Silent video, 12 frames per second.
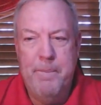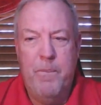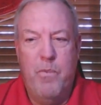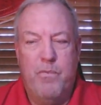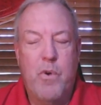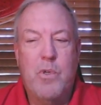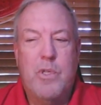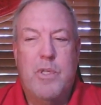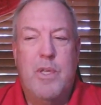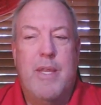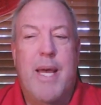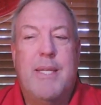First,
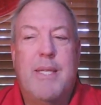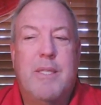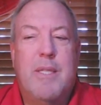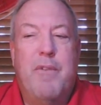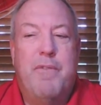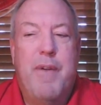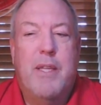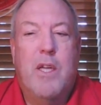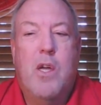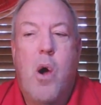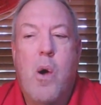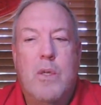that doesn't affect
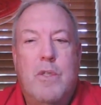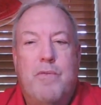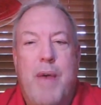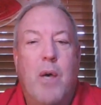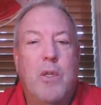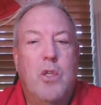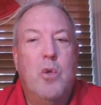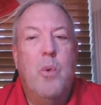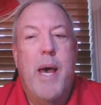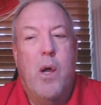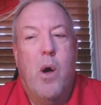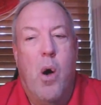the car's value
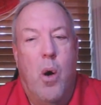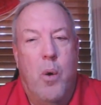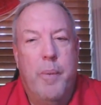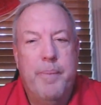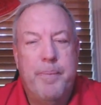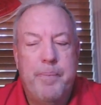at all.